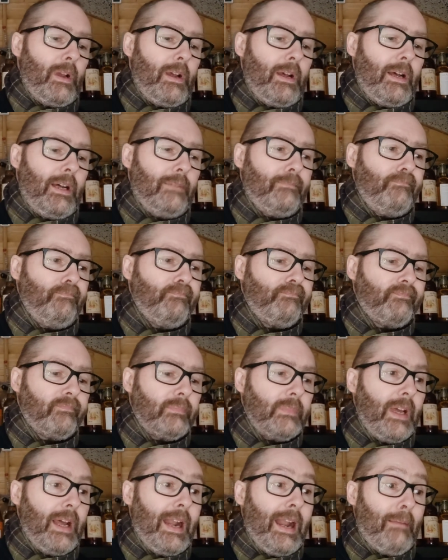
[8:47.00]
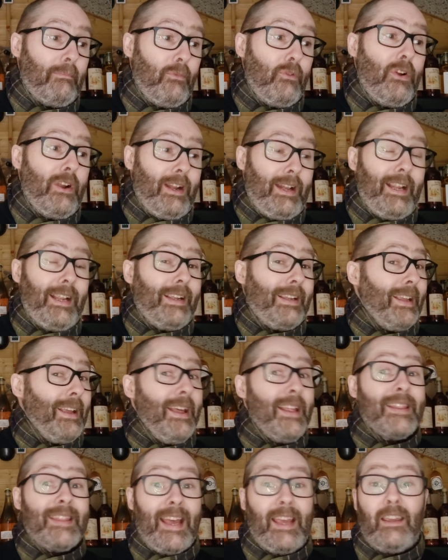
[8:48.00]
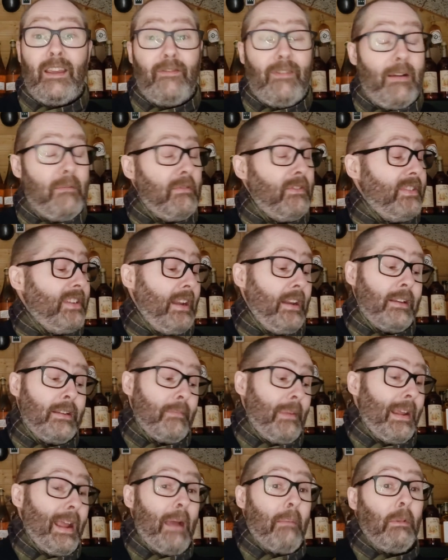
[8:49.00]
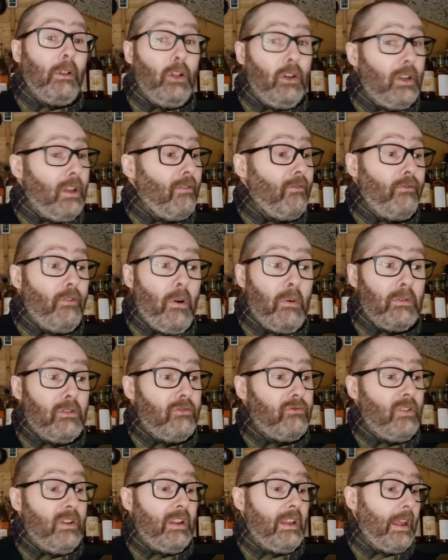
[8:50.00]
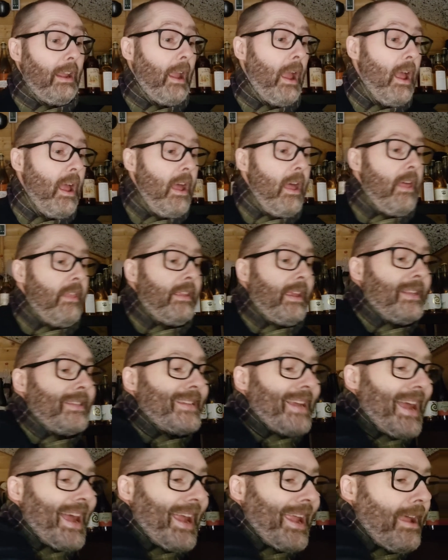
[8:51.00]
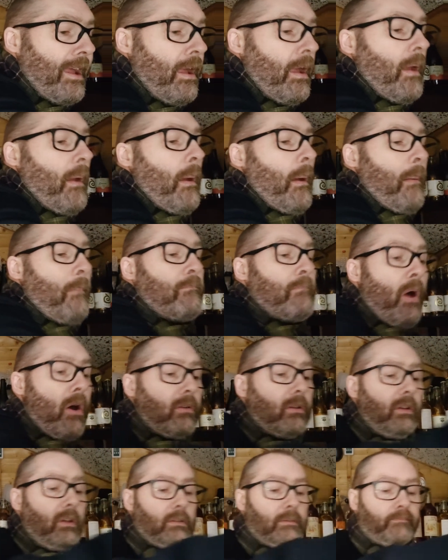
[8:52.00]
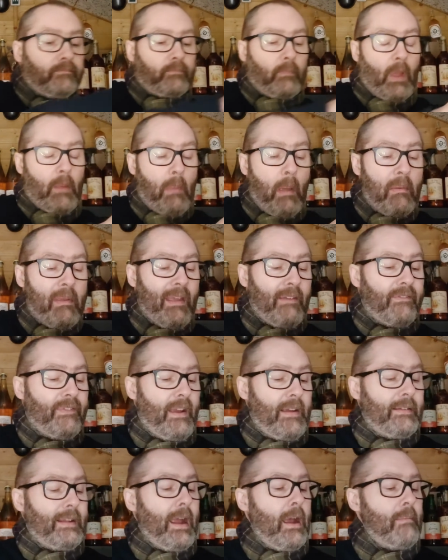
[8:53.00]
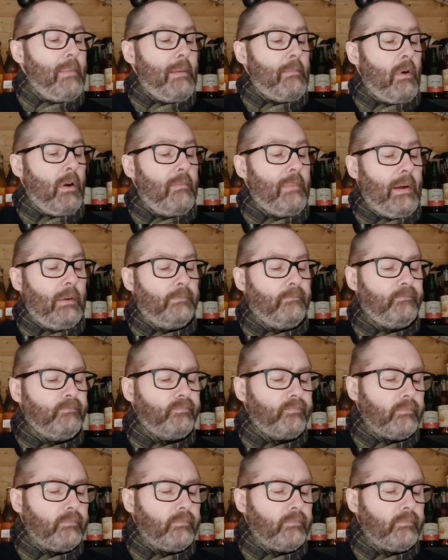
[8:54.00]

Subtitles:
And I'm really, thank you very much for sending it to me. I'm looking forward to drinking the entire bottle, and maybe I can find out a bit more about